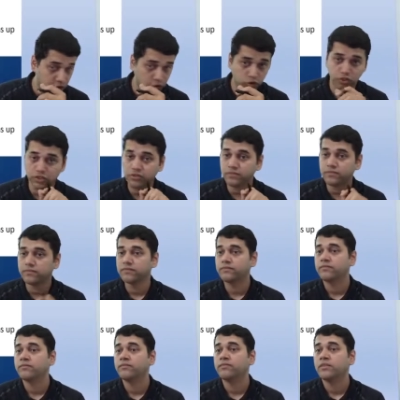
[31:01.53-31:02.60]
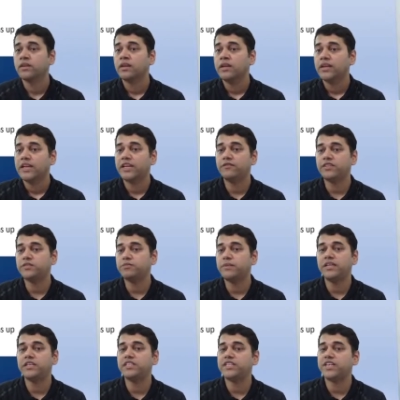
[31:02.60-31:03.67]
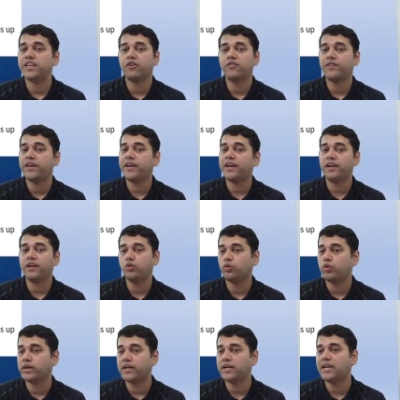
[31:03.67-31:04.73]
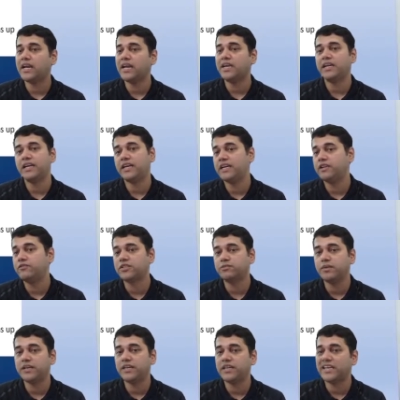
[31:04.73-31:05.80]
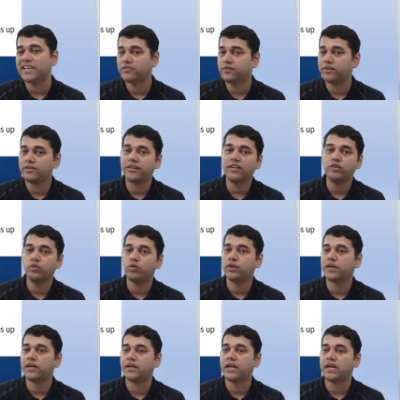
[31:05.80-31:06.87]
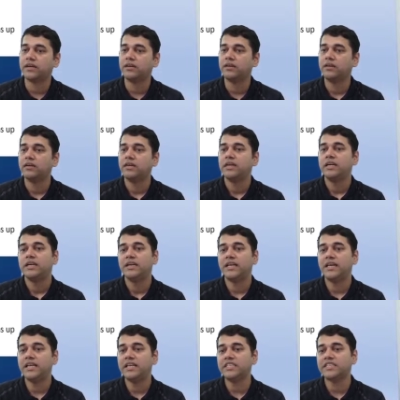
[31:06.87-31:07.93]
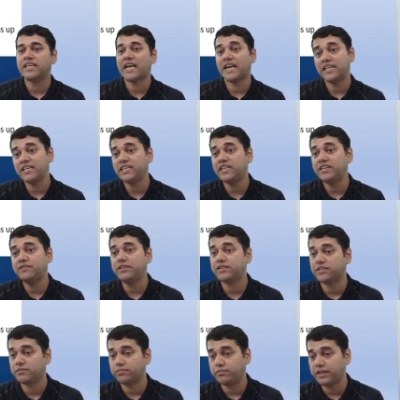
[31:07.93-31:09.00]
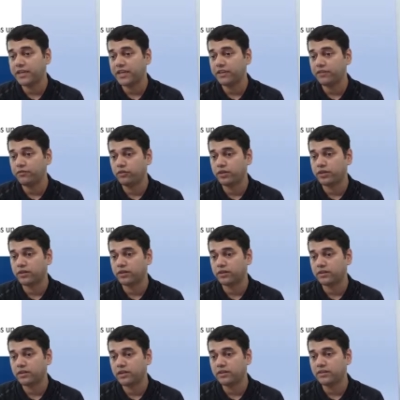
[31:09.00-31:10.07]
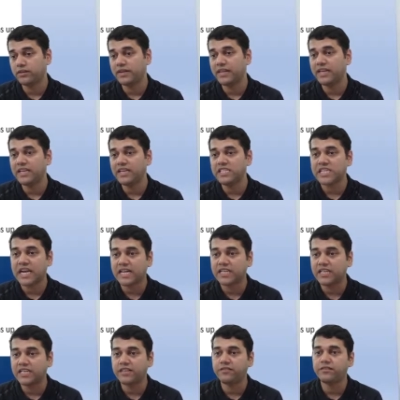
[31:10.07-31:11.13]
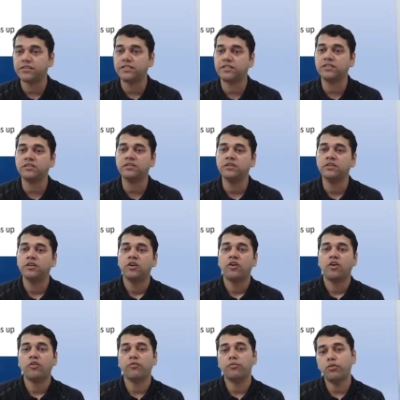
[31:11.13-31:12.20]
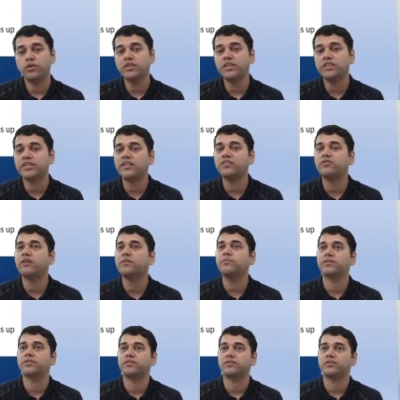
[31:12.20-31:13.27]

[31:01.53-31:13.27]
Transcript: question. Investment in share of A, 200 lakh. Investment in XYZ, 200 lakh daily standard deviation, be careful here, It's the daily standard deviation of both the share is 1%.